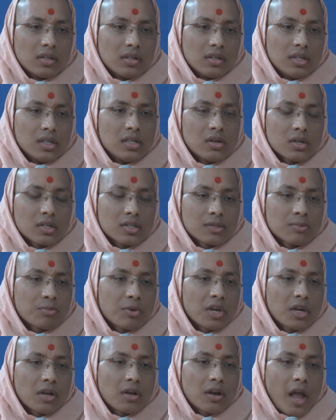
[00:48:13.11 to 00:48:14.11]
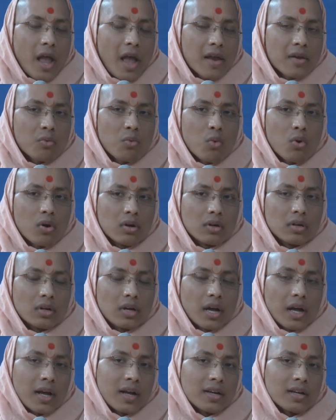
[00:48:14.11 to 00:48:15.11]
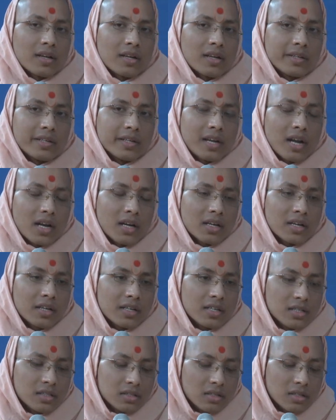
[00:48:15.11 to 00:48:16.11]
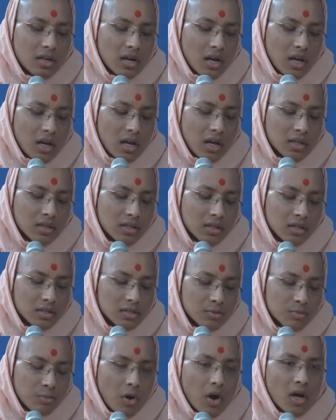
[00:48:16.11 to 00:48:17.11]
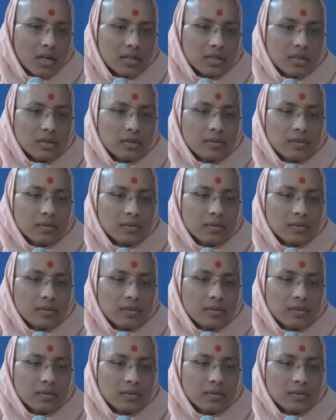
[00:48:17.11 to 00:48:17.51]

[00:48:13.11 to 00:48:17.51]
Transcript: did not speak any word and he directly read on the spot.